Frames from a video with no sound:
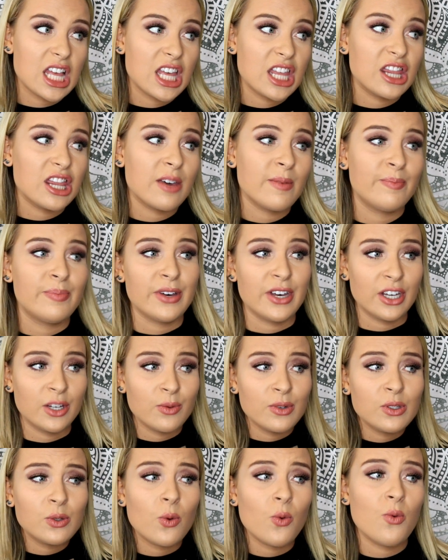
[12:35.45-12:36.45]
the book
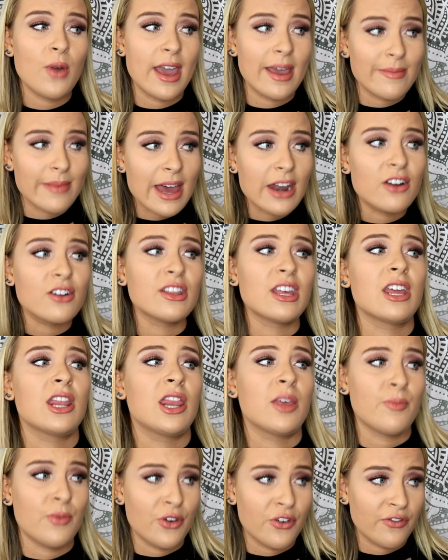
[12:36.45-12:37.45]
was way better
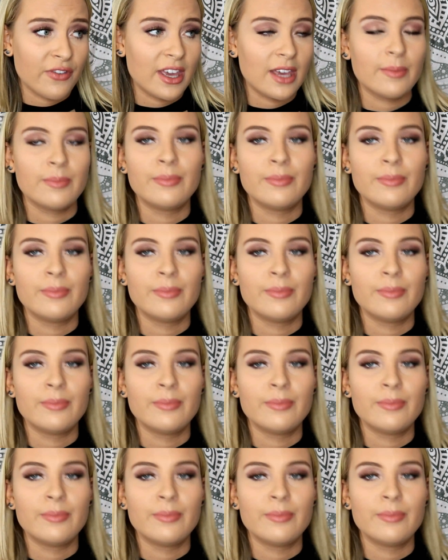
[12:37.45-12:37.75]
than the movie.